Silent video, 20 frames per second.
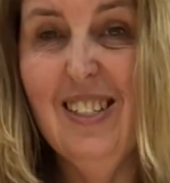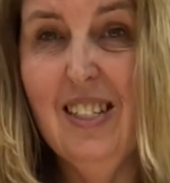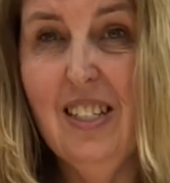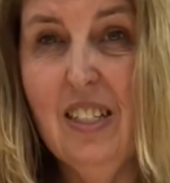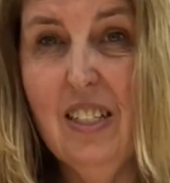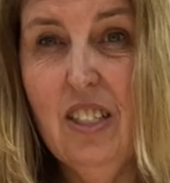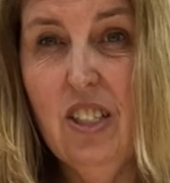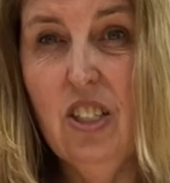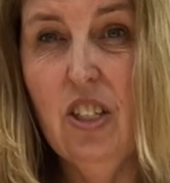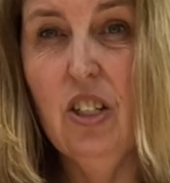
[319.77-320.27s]

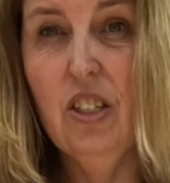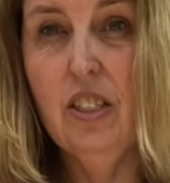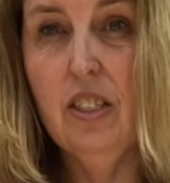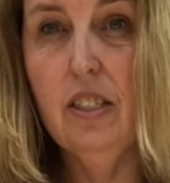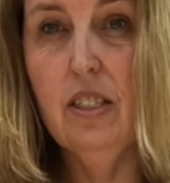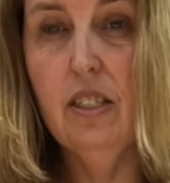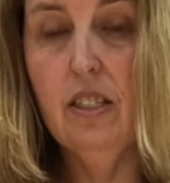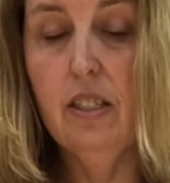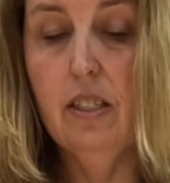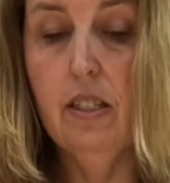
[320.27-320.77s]
start to
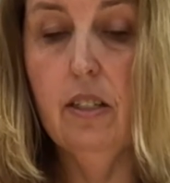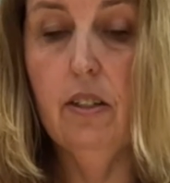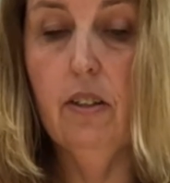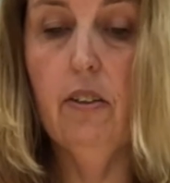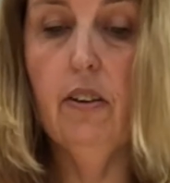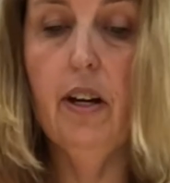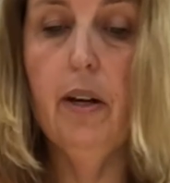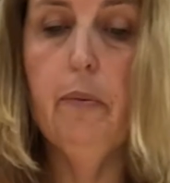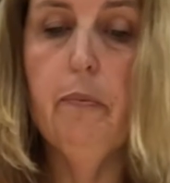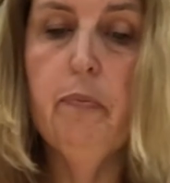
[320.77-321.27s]

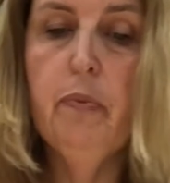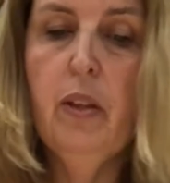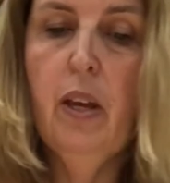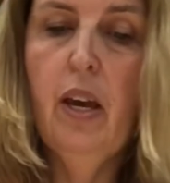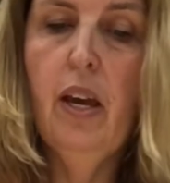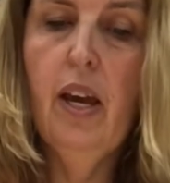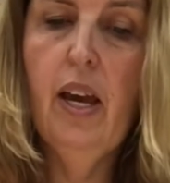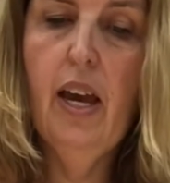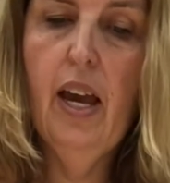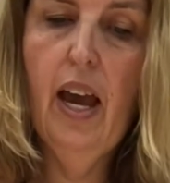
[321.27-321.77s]
disintegrate.
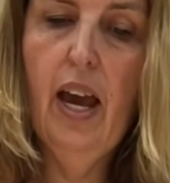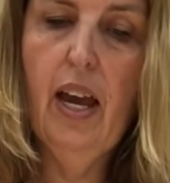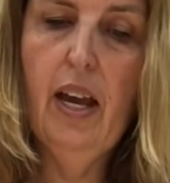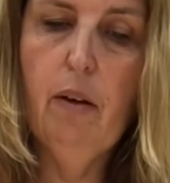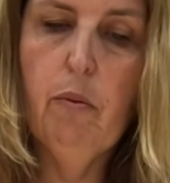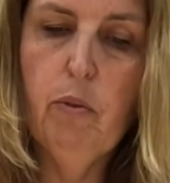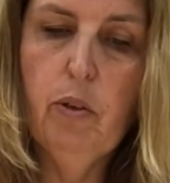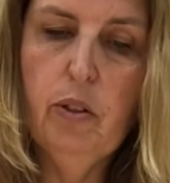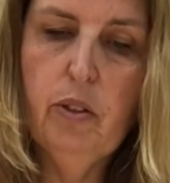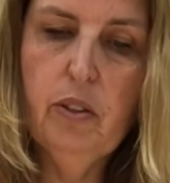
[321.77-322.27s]
And
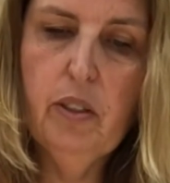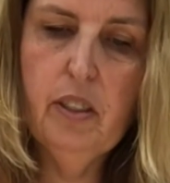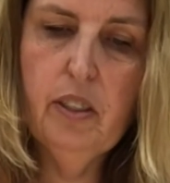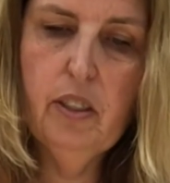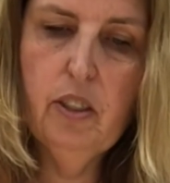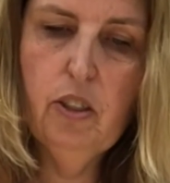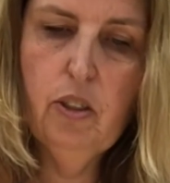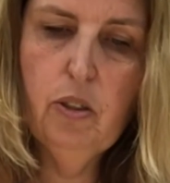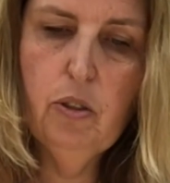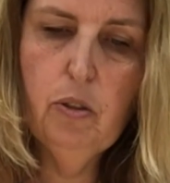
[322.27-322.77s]
we're going
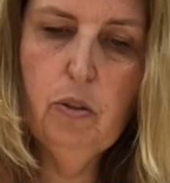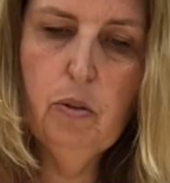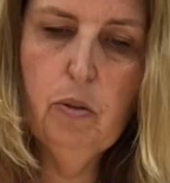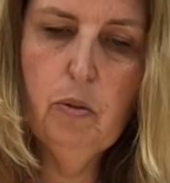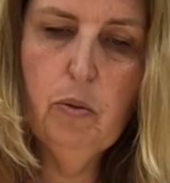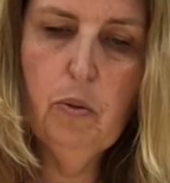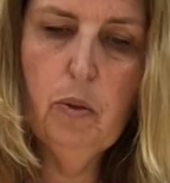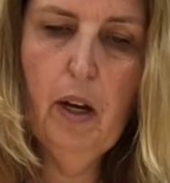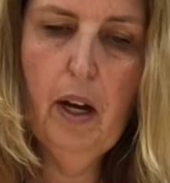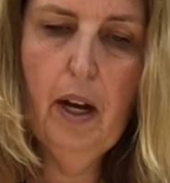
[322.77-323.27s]

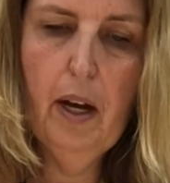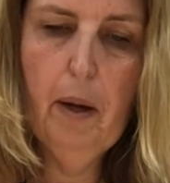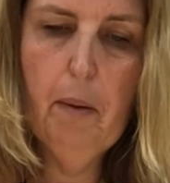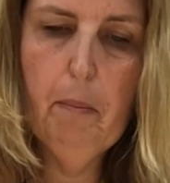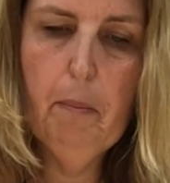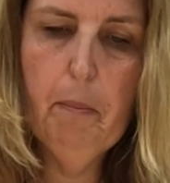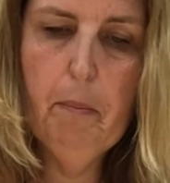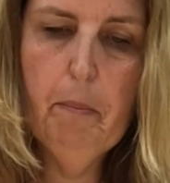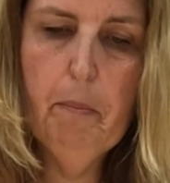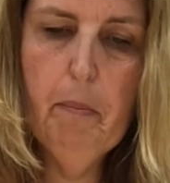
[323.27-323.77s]

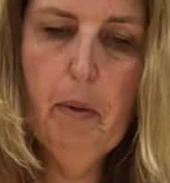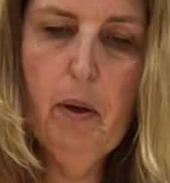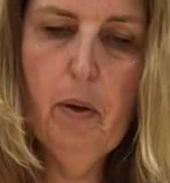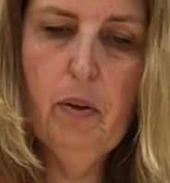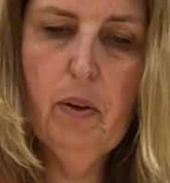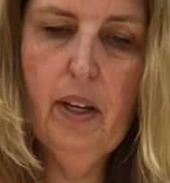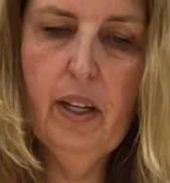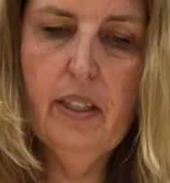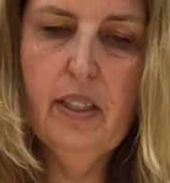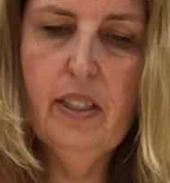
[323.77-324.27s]
to poke
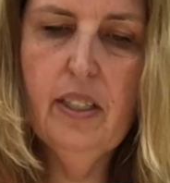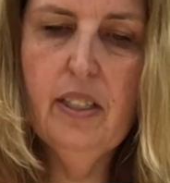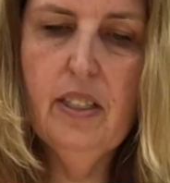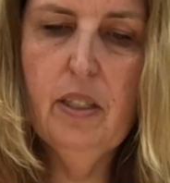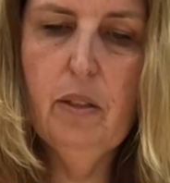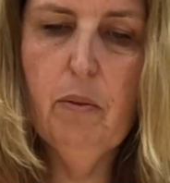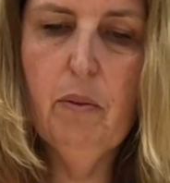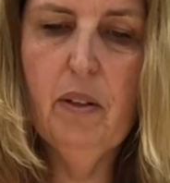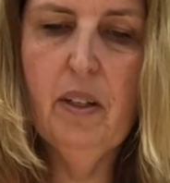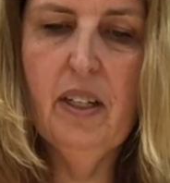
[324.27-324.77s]
at this
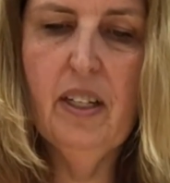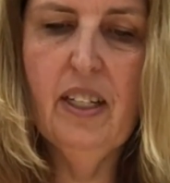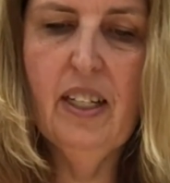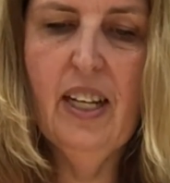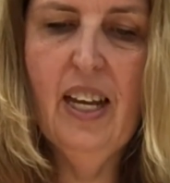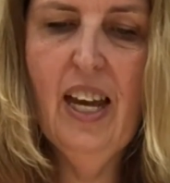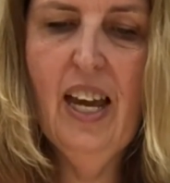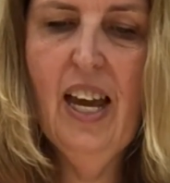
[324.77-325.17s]
one.